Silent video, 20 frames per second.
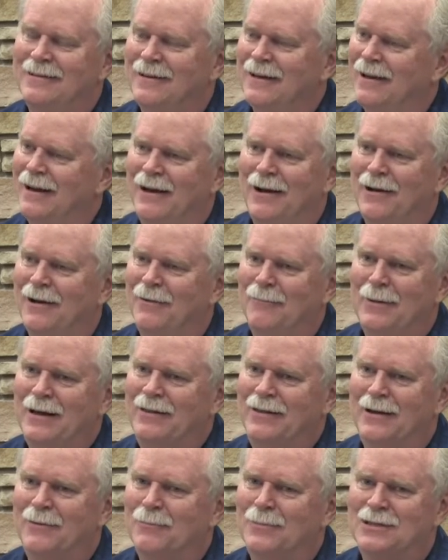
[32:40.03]
and I
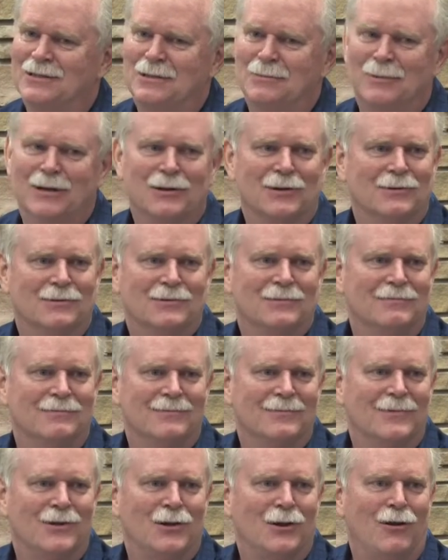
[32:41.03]
mean there must have been
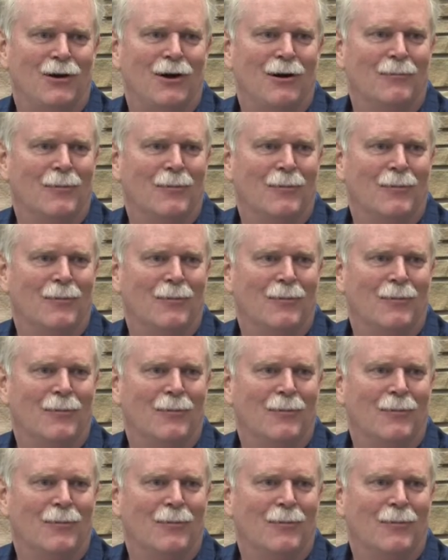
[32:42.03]
claw